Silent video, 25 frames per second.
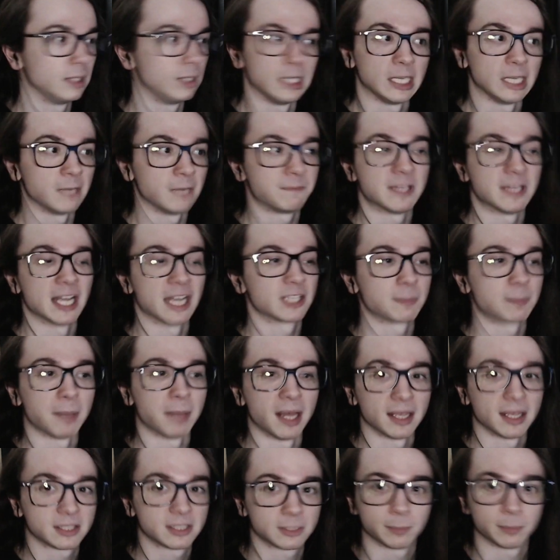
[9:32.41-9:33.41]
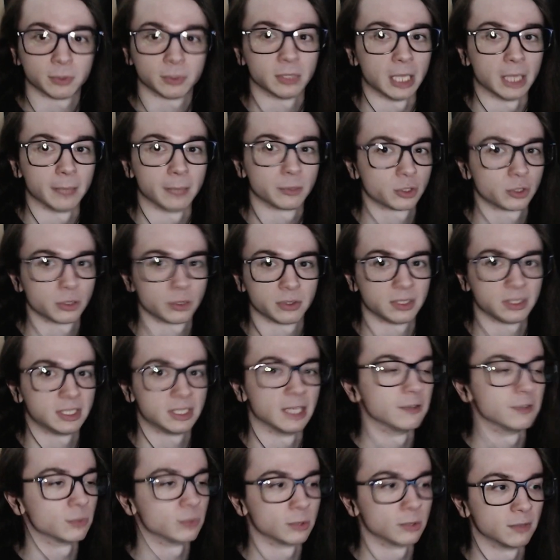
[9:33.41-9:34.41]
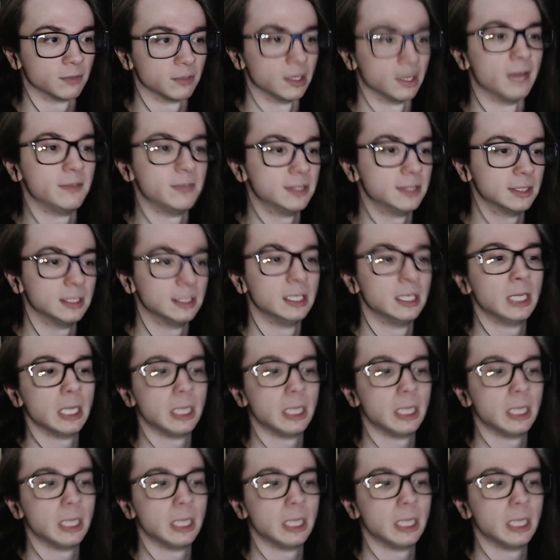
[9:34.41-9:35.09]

If that's possible, I'm sure the devs would have loved it.